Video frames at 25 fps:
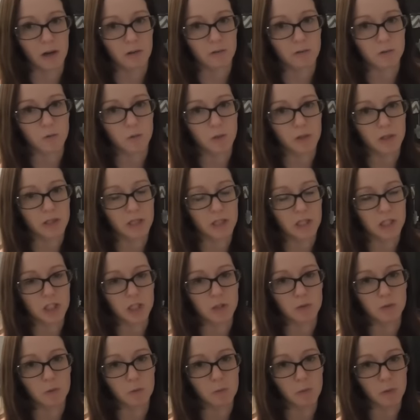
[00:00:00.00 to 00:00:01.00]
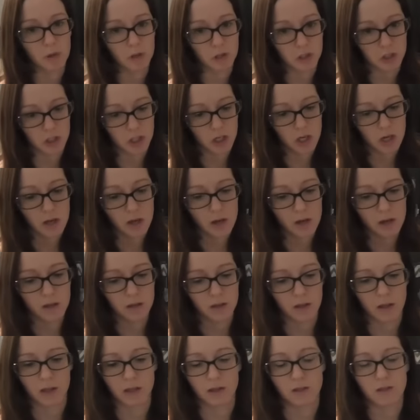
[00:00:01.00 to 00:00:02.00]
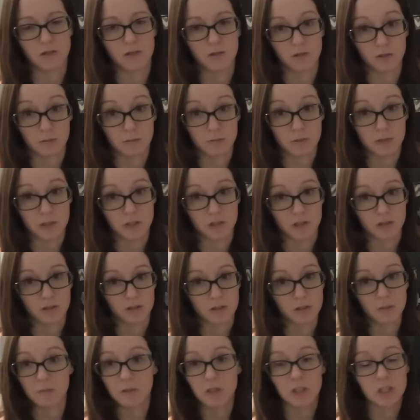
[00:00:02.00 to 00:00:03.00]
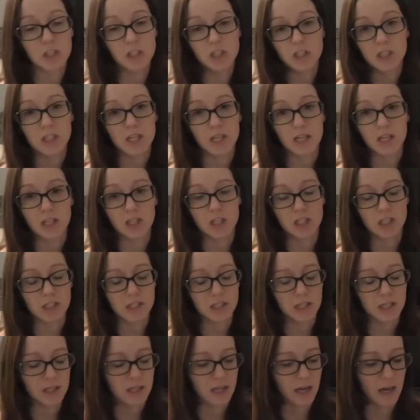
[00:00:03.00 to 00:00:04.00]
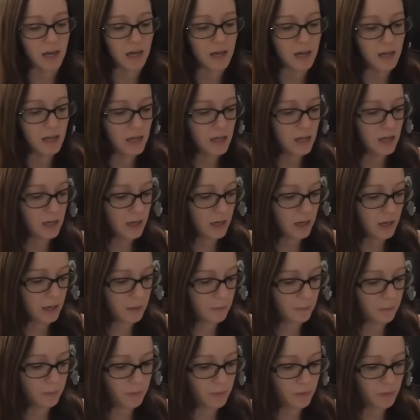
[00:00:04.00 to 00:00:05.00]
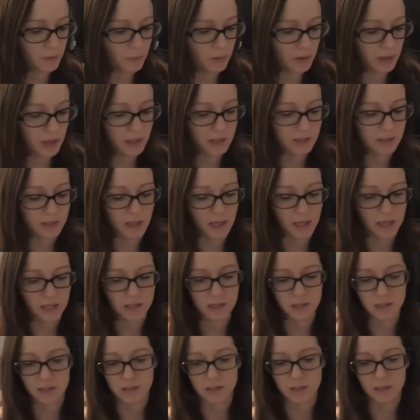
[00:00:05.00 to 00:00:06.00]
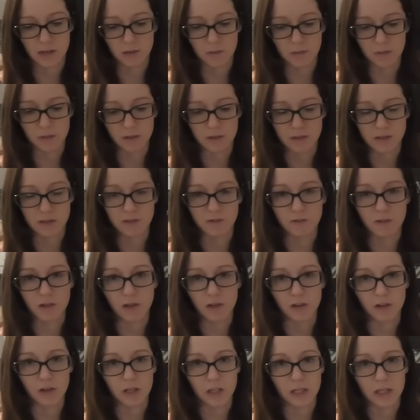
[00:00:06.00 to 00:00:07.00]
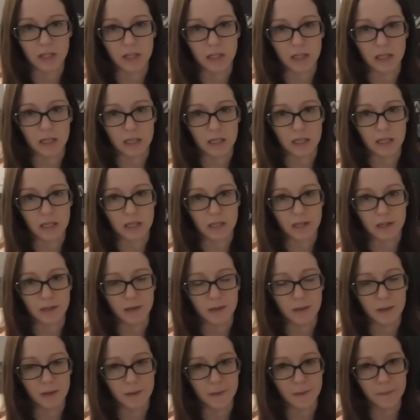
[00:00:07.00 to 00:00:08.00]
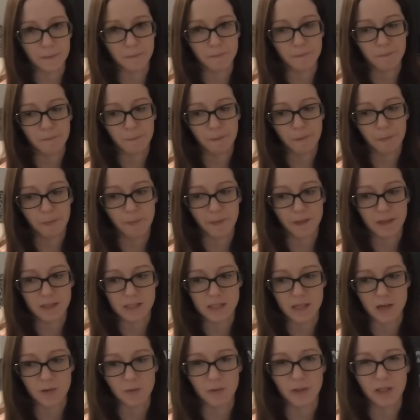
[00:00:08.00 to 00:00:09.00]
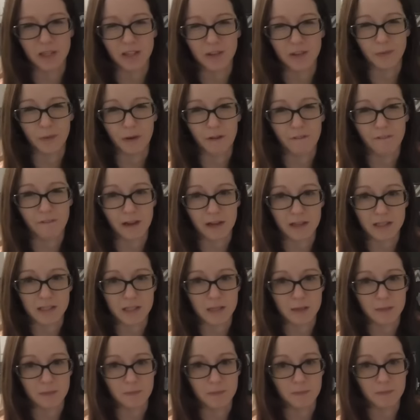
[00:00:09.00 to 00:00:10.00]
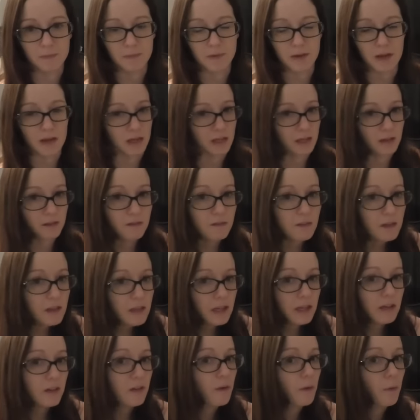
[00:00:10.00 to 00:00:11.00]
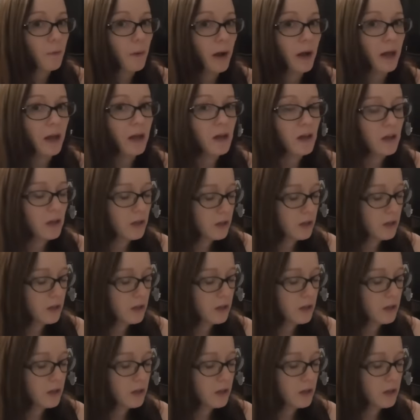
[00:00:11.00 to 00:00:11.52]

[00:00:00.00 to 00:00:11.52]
I was worried that she would push like the circumcision or something, and she didn't. She said that um, with his case it's not really severe or anything, and um, that's not really to affect him negatively either way.